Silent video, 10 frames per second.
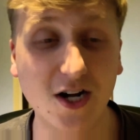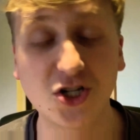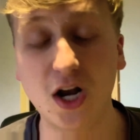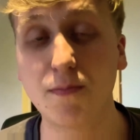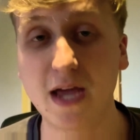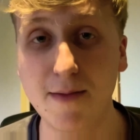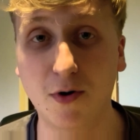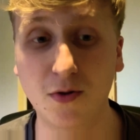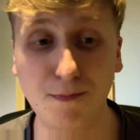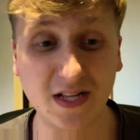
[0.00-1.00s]
Schlupp came
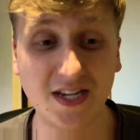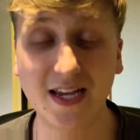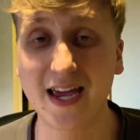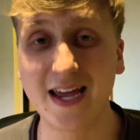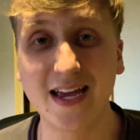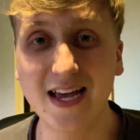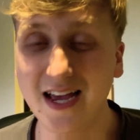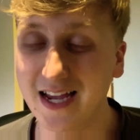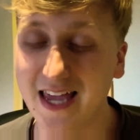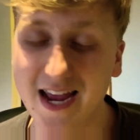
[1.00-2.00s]
on. Benteke,
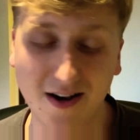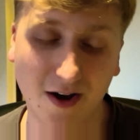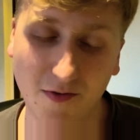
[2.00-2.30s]
again,